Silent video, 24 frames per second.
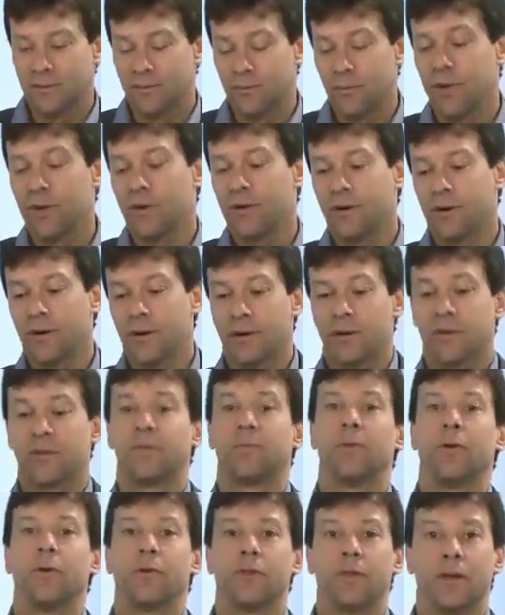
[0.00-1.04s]
when you're in a
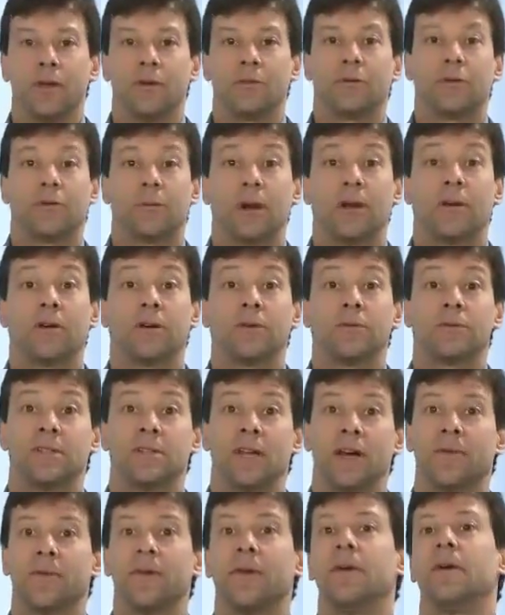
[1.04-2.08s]
dispute, the interest rate goes
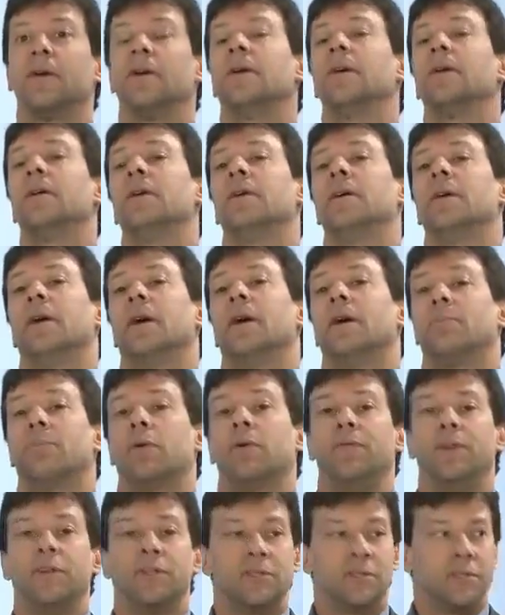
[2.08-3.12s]
down,
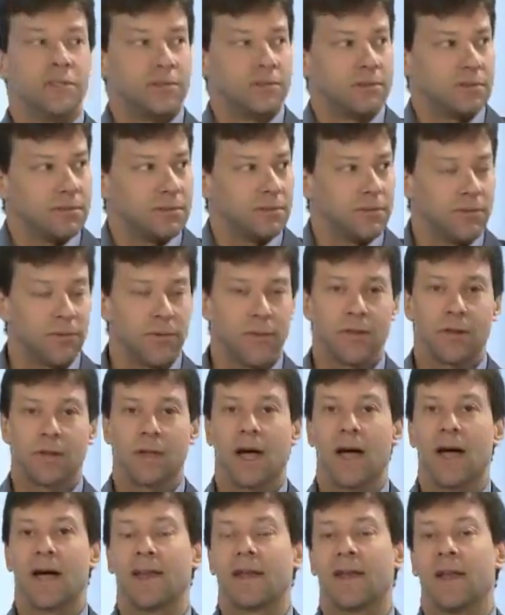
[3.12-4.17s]
provisions for the
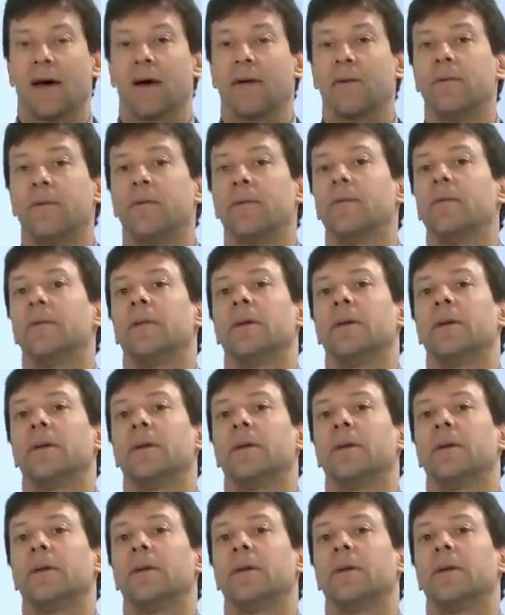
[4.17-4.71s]
LAT now.